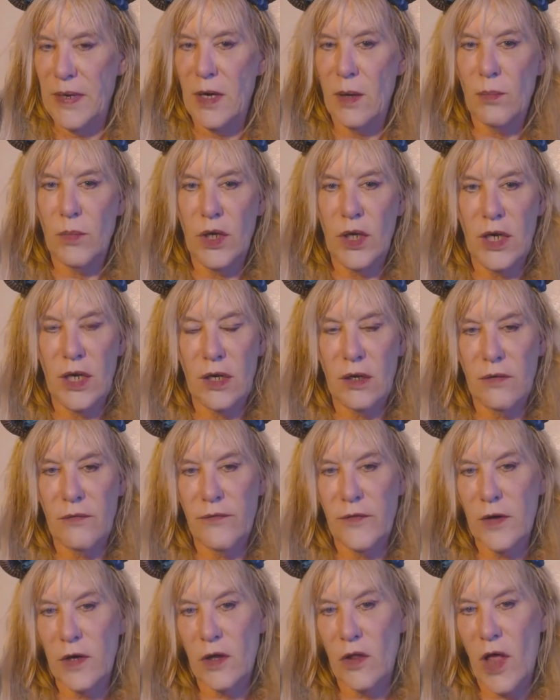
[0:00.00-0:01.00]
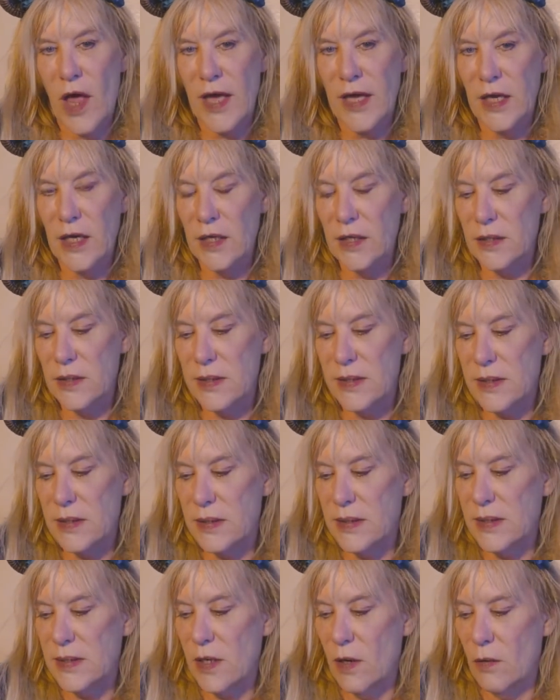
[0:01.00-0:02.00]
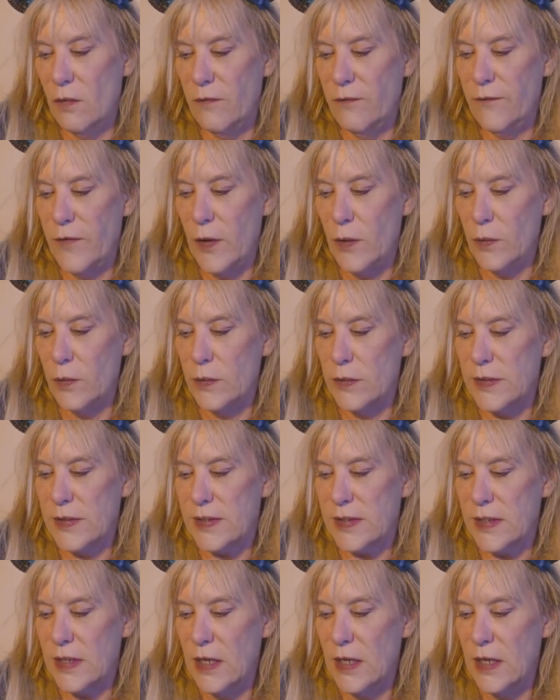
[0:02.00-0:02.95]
and I'm reading for clients, and so folks